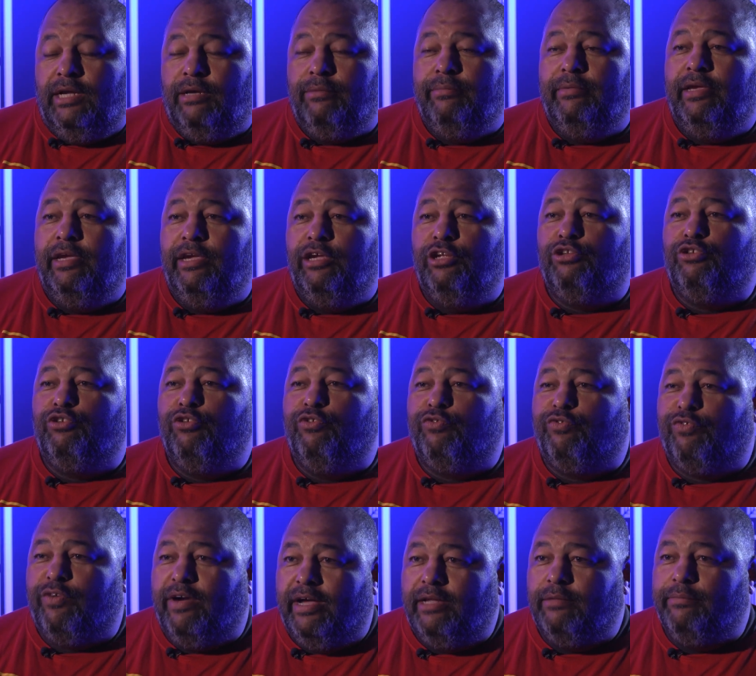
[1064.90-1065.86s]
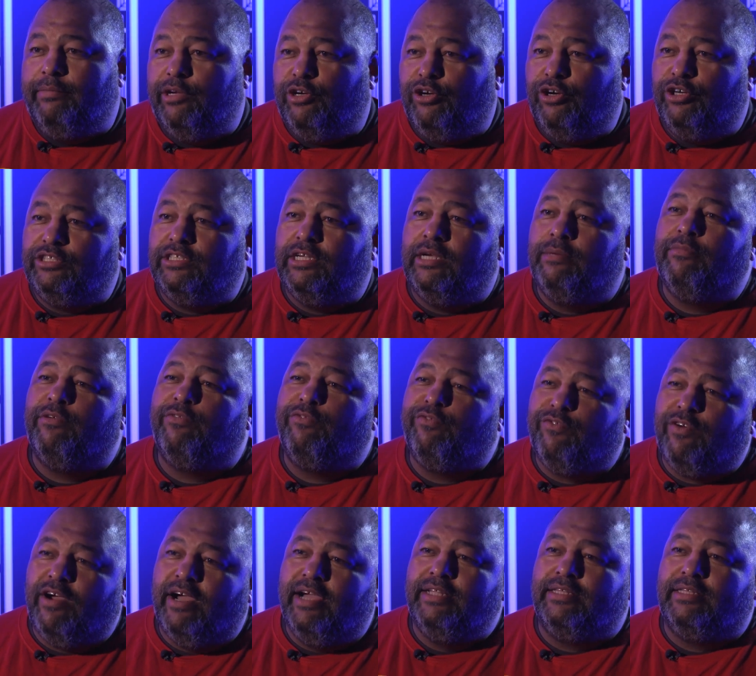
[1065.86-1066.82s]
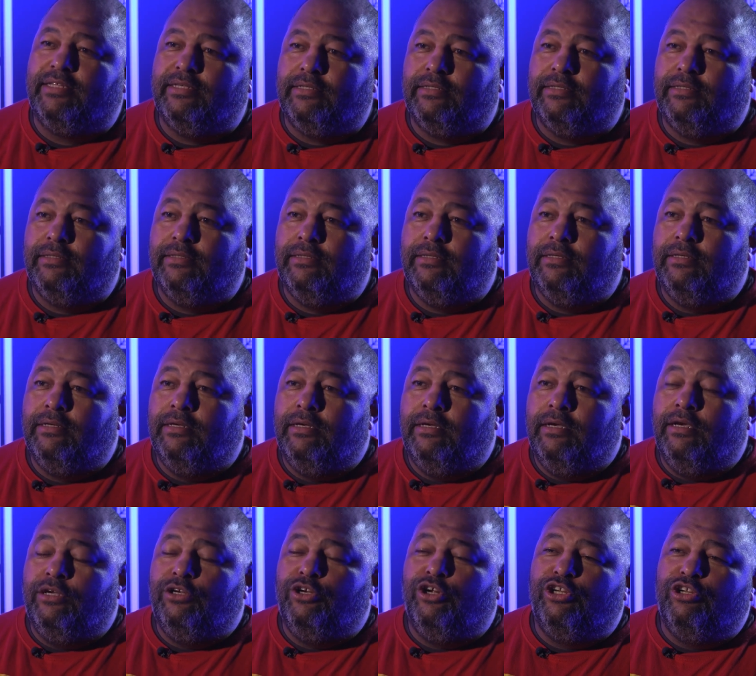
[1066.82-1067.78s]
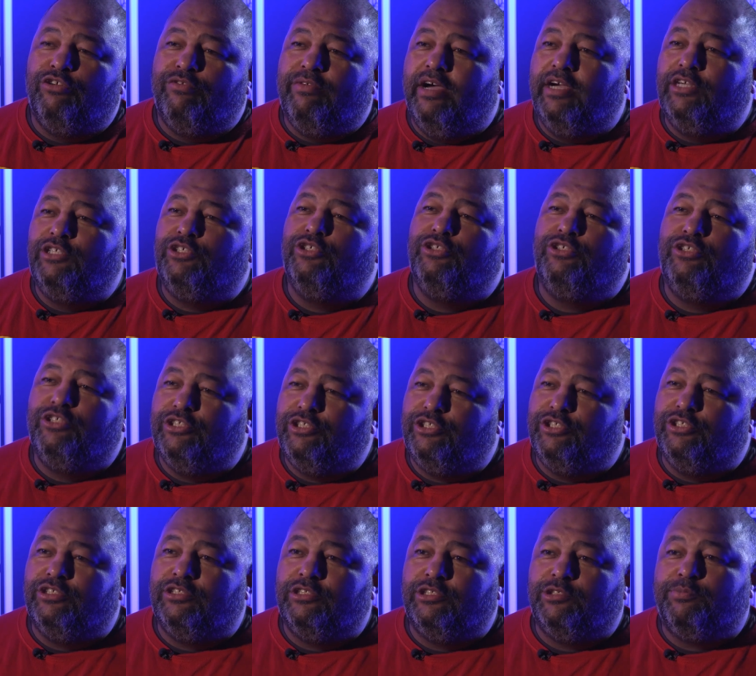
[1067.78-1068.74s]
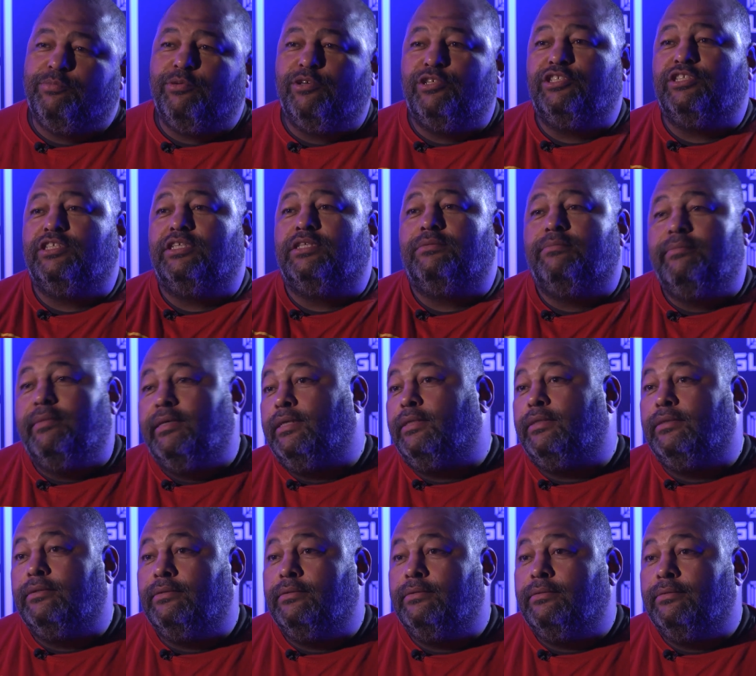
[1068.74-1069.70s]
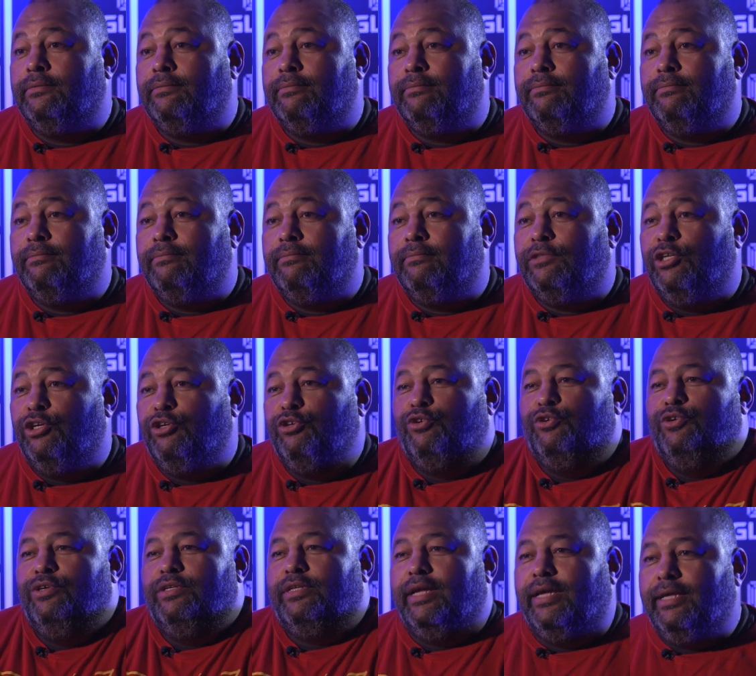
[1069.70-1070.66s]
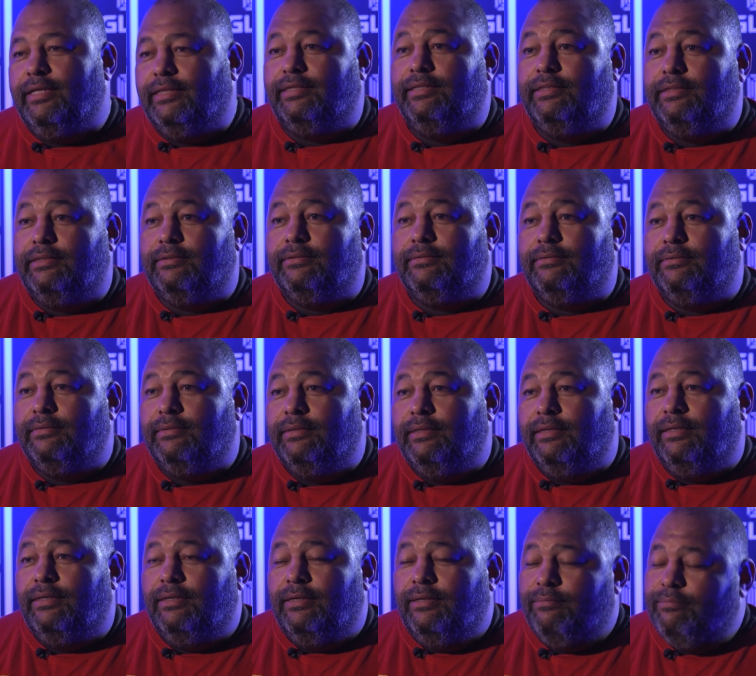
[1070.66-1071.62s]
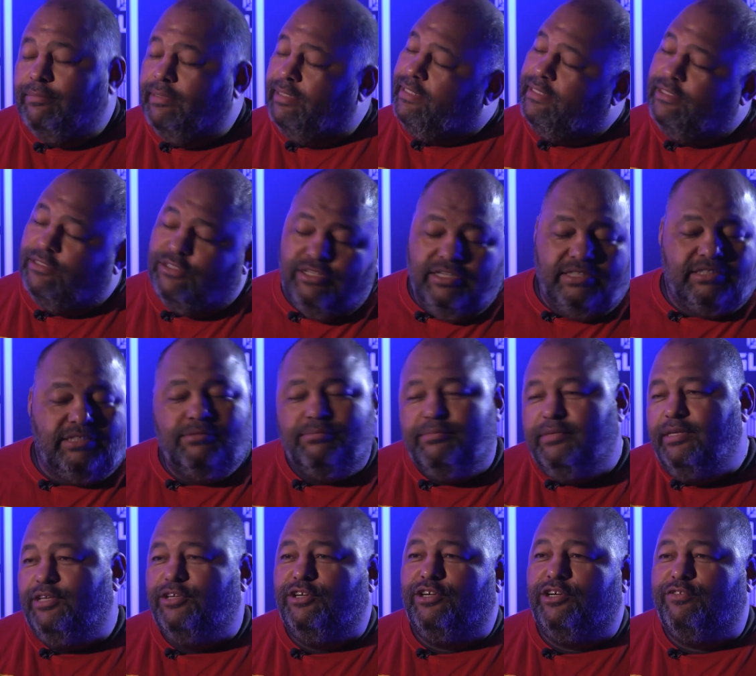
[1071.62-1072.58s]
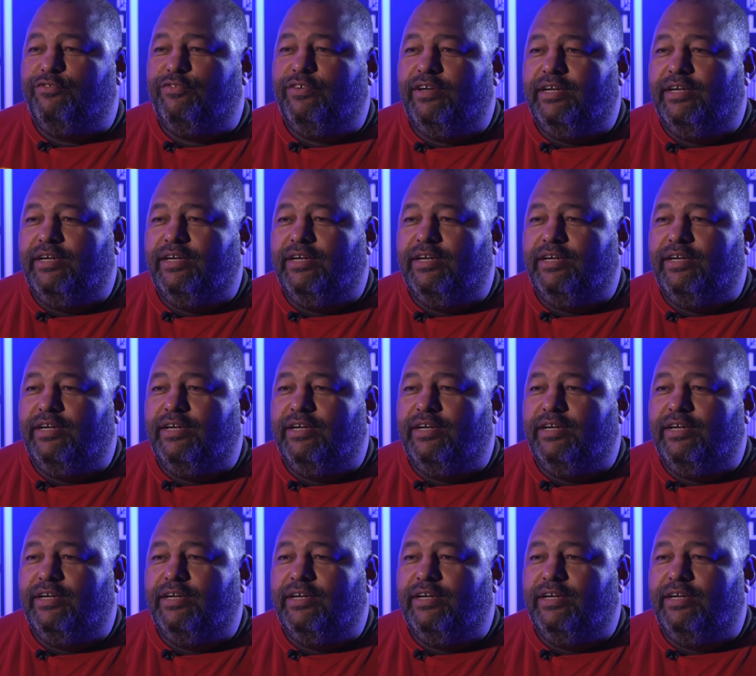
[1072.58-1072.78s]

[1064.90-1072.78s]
I'm here to fight because I'm a fighter. And otherwise you're just a sports man, a good athlete. But it doesn't mean you're a